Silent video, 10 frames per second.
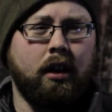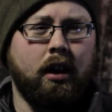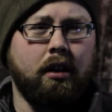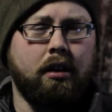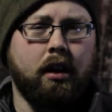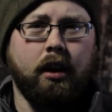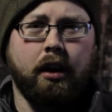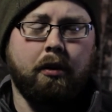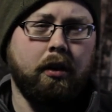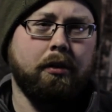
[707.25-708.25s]
I think, and
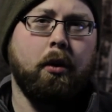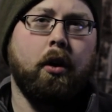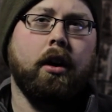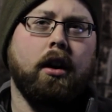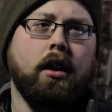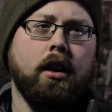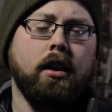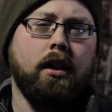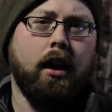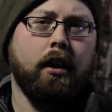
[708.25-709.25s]
then Chris Morgan, and then
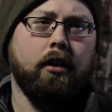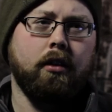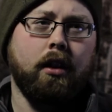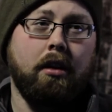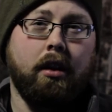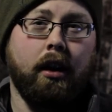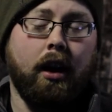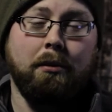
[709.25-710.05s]
the Dagners, I think.